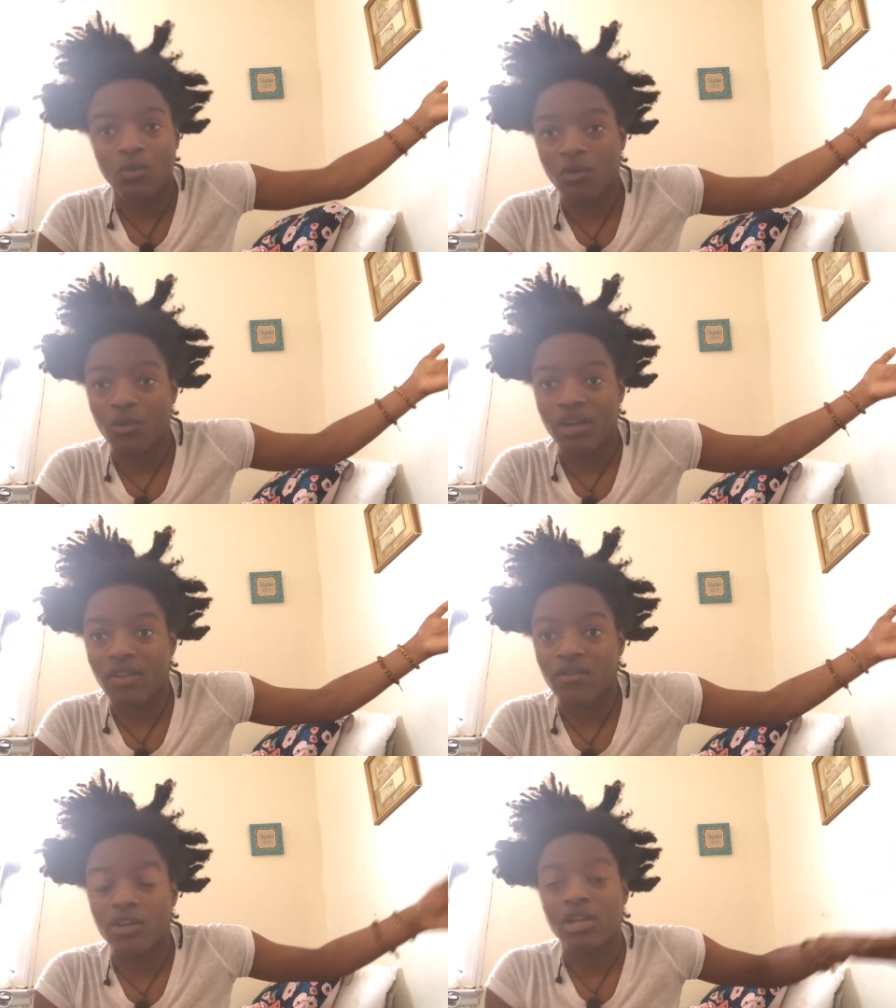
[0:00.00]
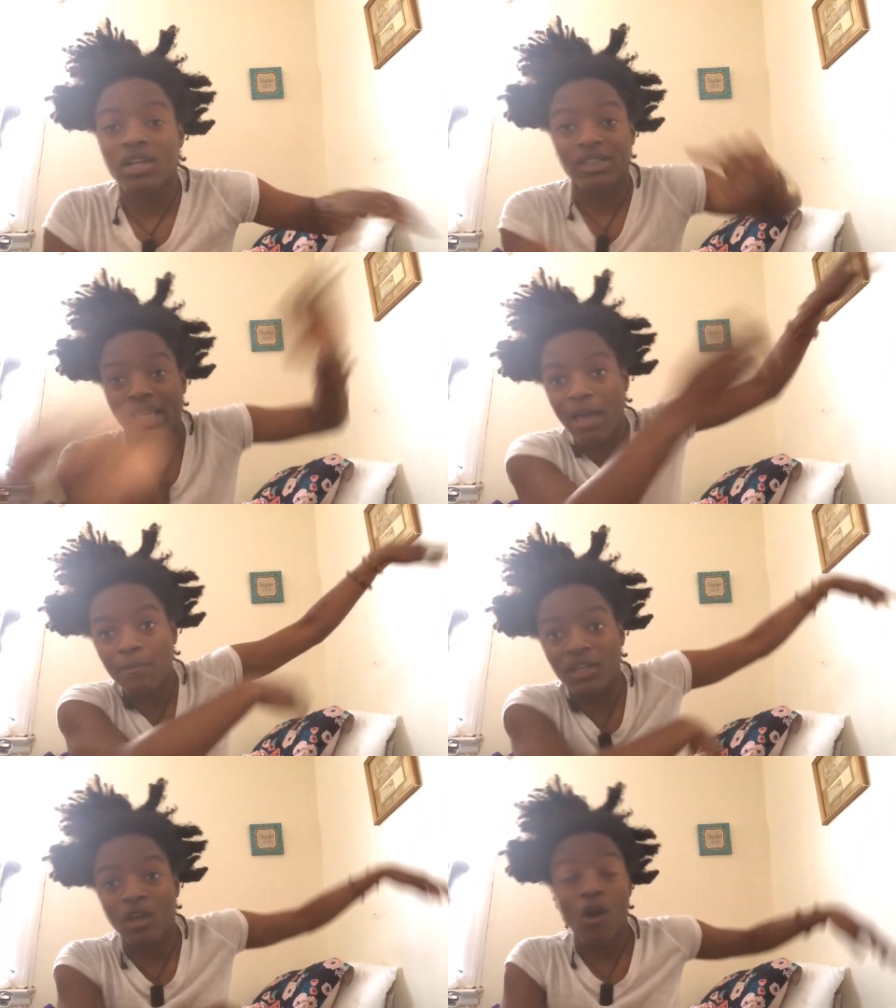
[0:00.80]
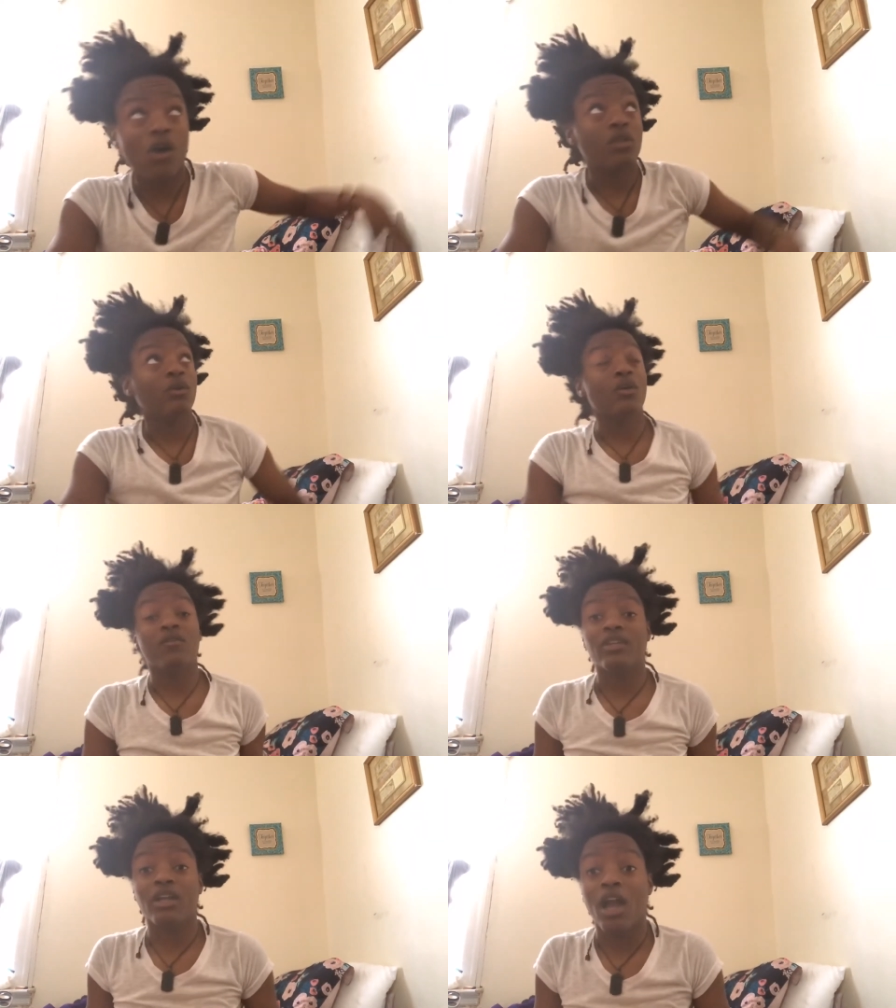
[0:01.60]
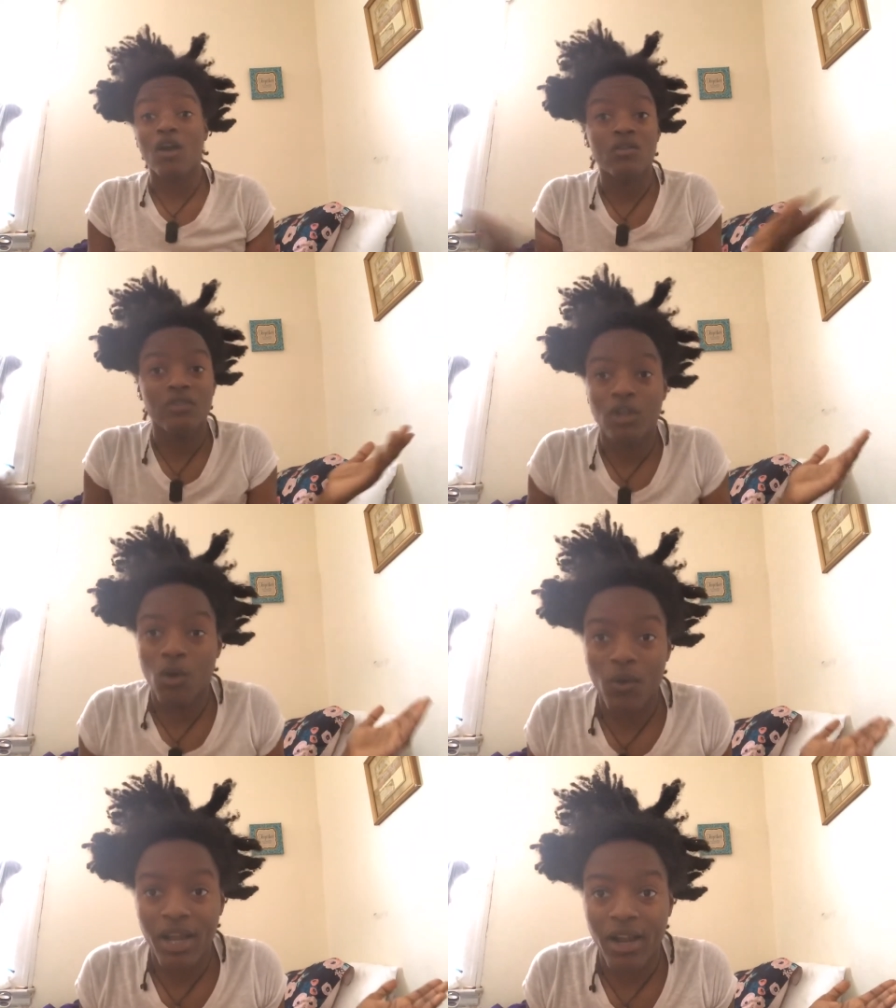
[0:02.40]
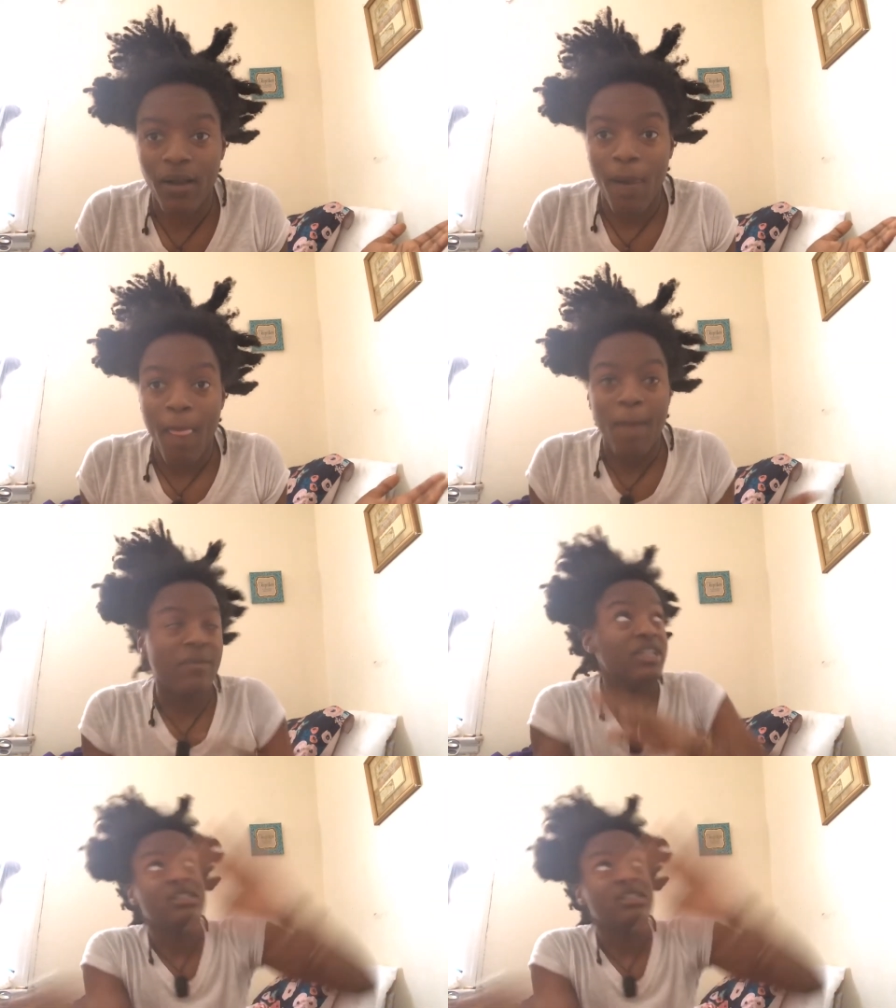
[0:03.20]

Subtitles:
or whatever is happening all the way over there. I don't even know where, but